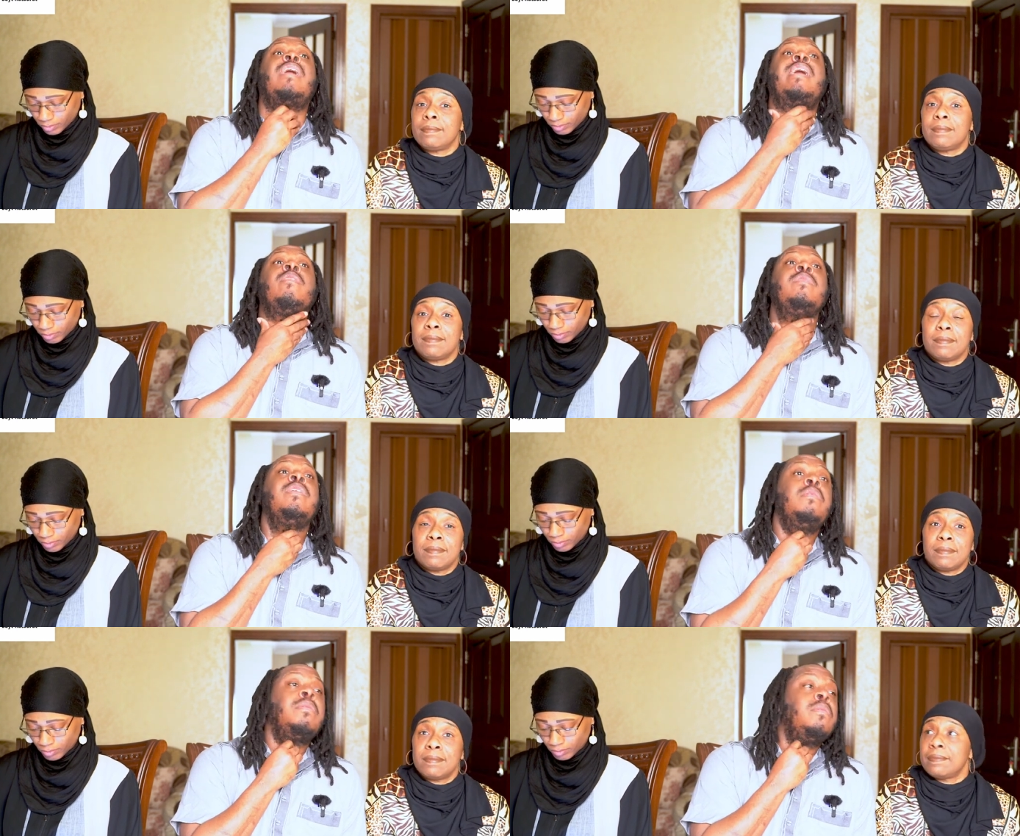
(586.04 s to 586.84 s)
Speaker 1: I
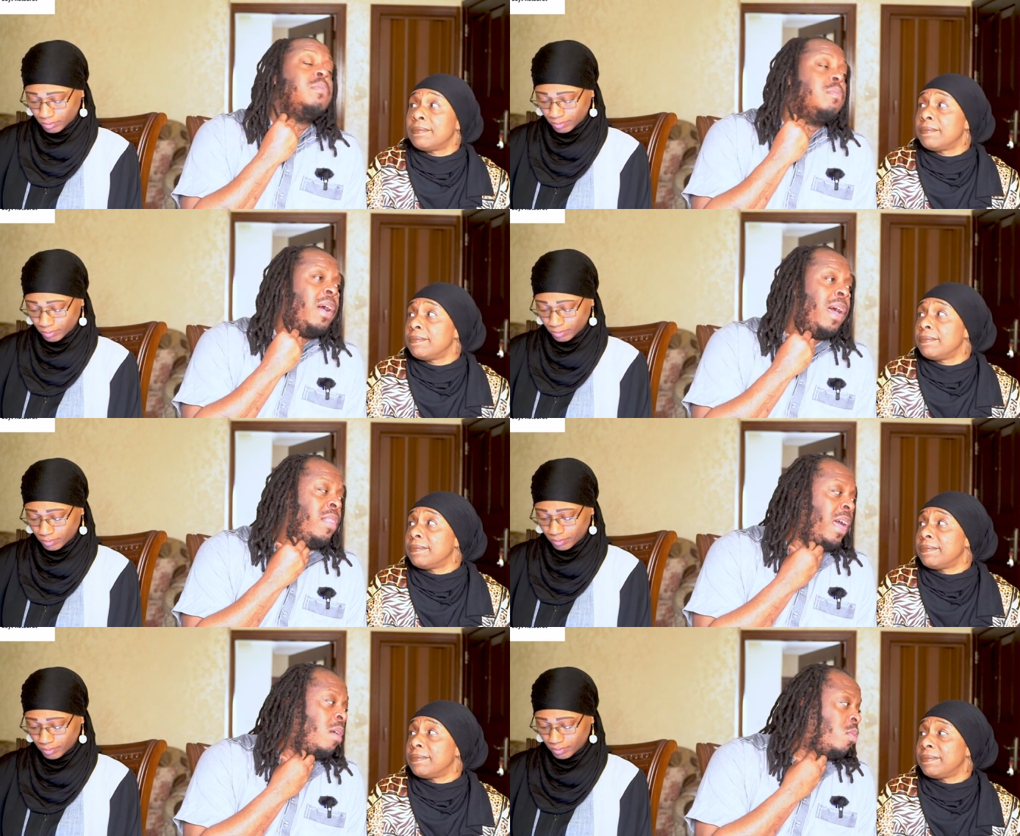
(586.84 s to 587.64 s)
don't know
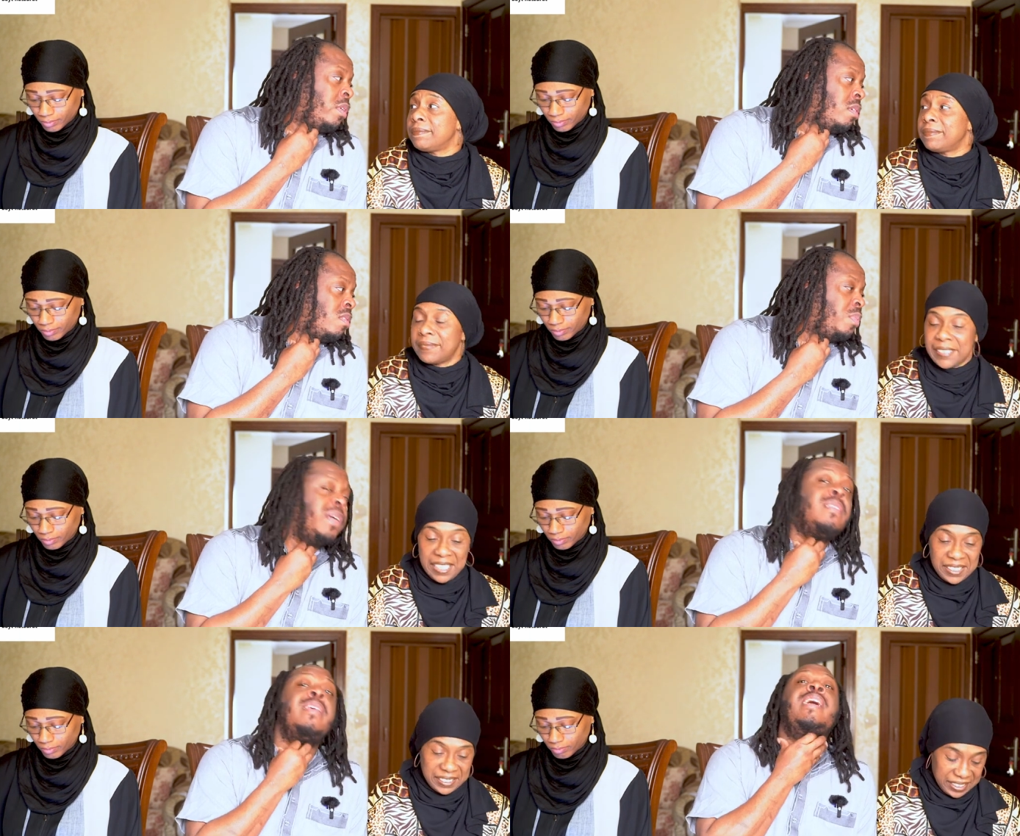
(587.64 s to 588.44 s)
how that works,
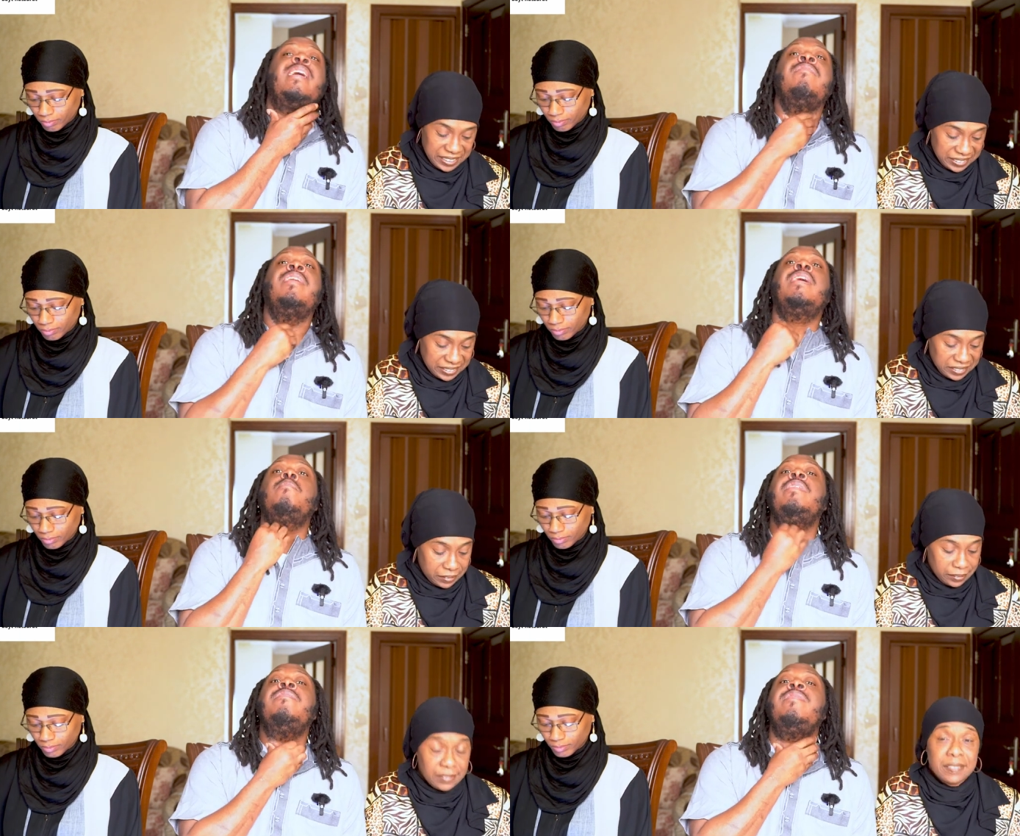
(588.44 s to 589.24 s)
but they have an
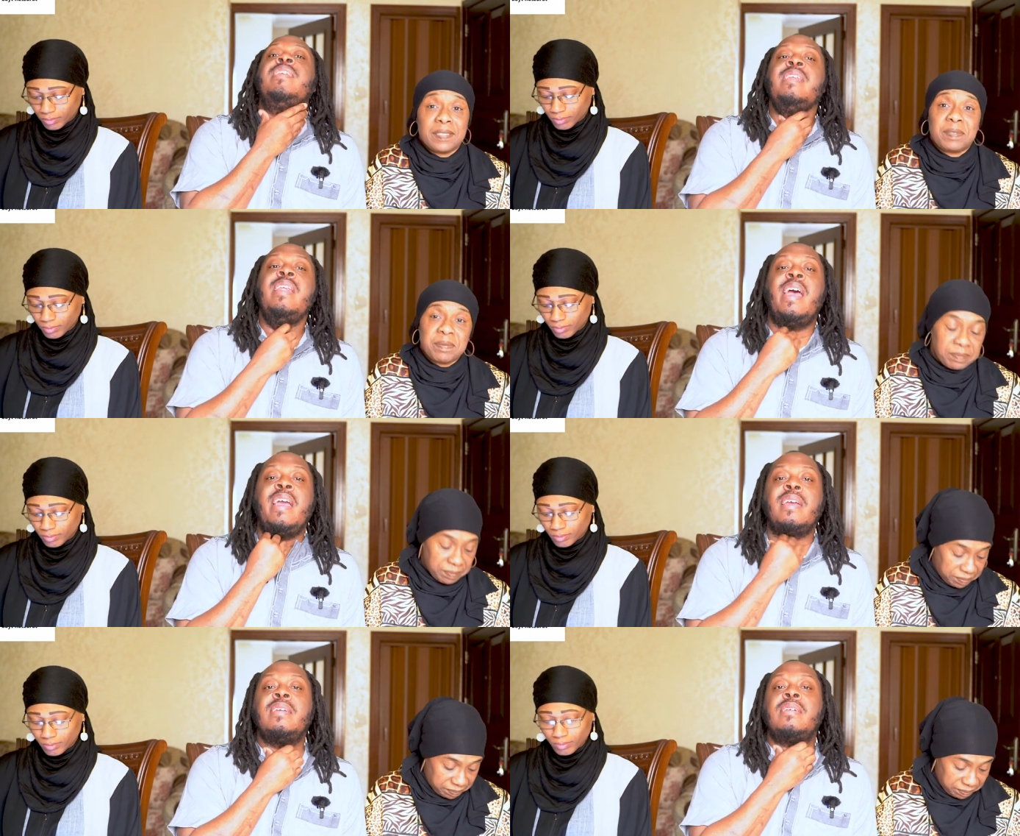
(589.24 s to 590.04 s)
uplifted
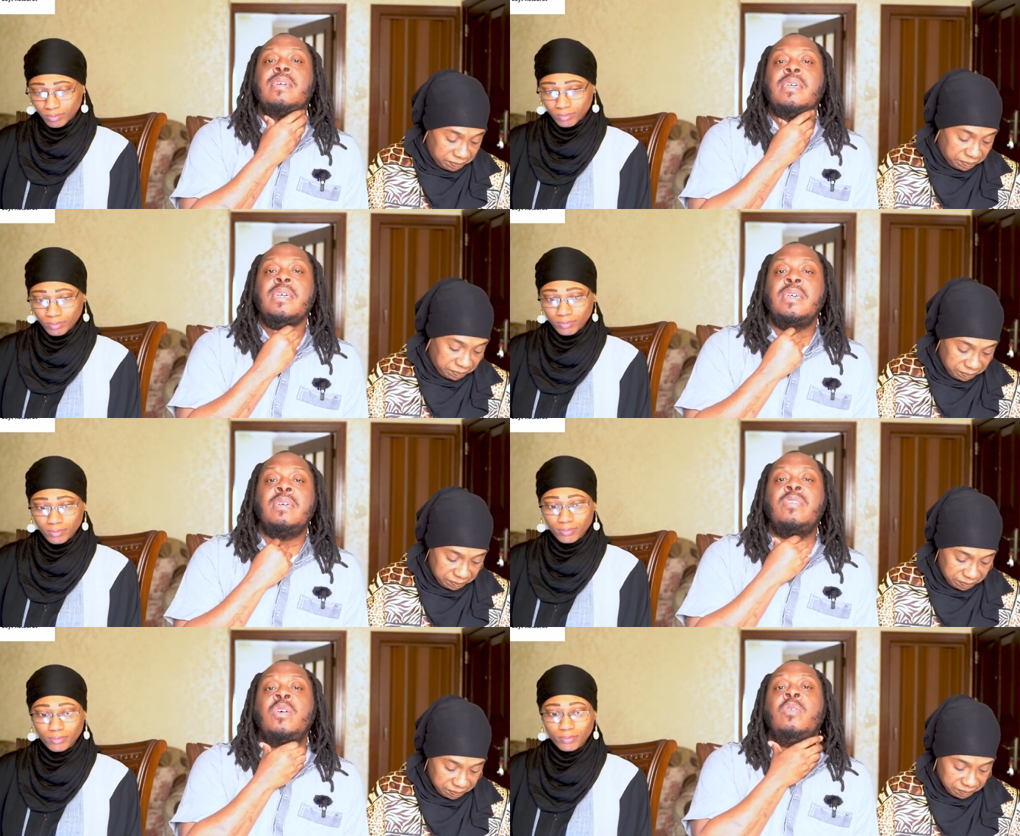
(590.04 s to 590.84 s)
neck
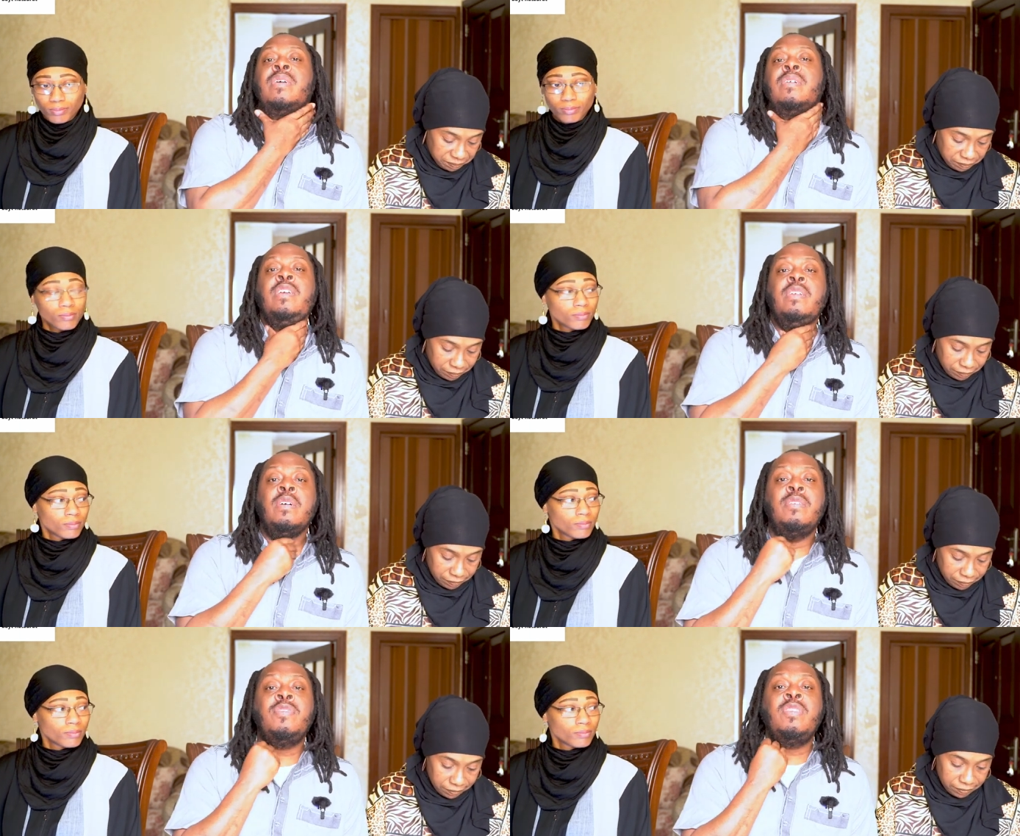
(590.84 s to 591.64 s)
so, you
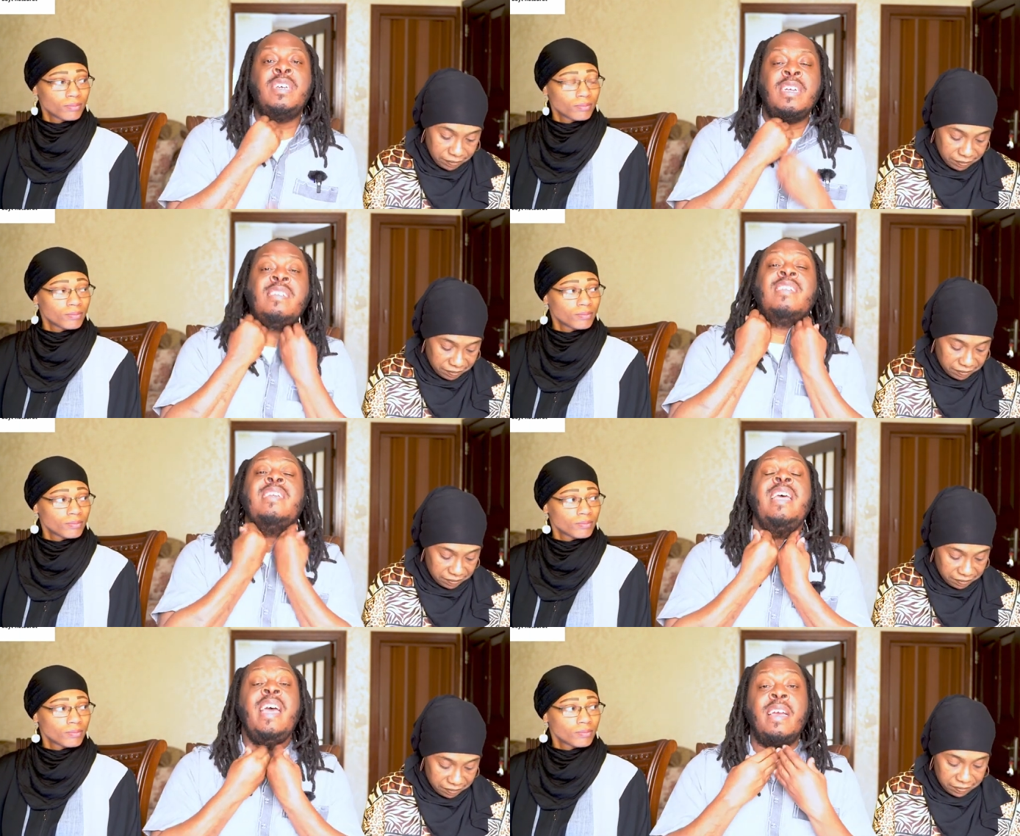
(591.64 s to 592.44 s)
know, if you touch
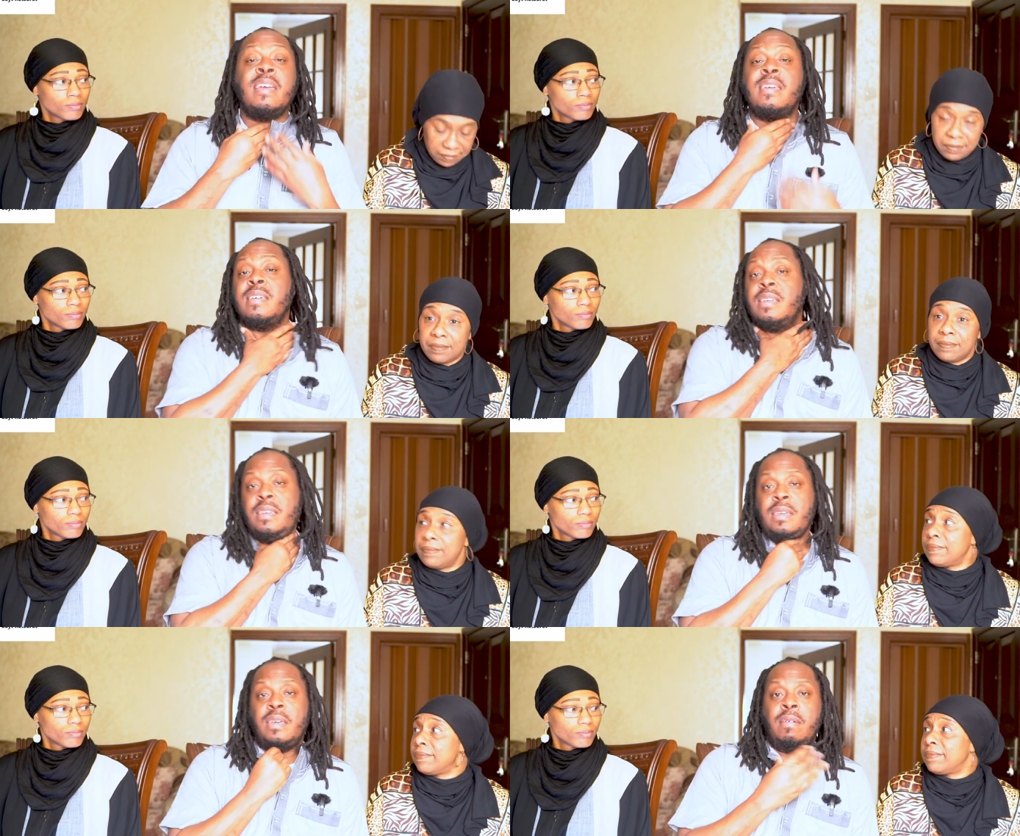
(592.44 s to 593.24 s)
your neck,
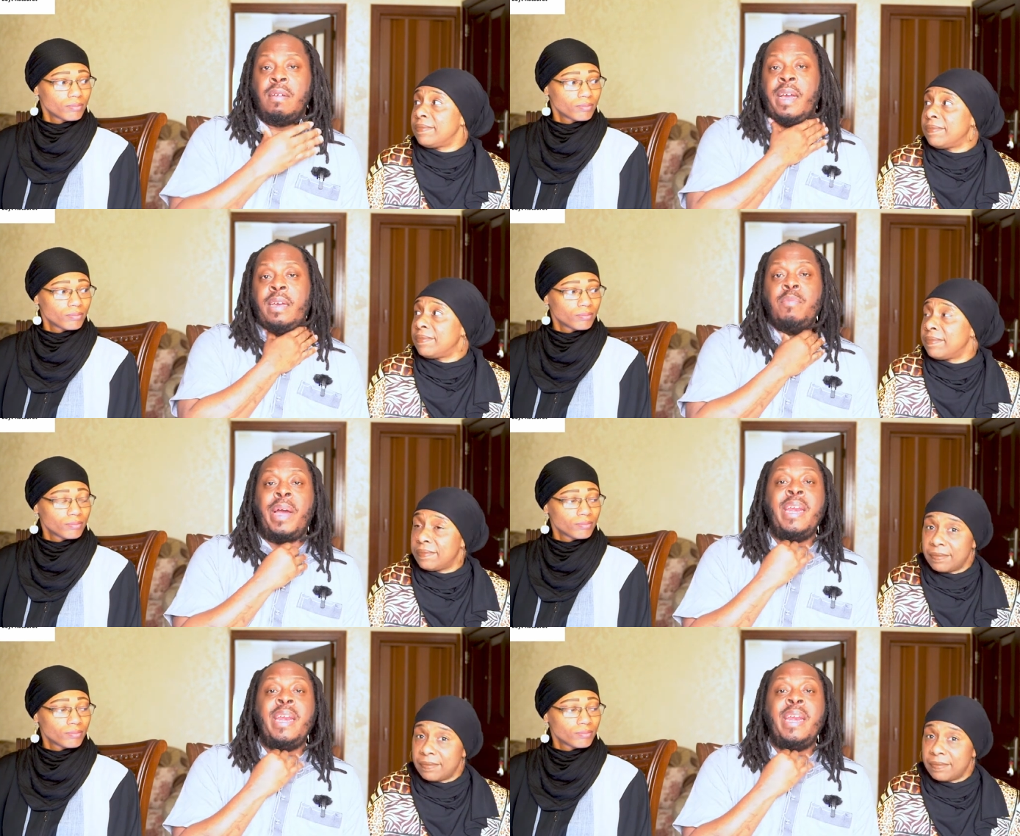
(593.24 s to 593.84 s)
right?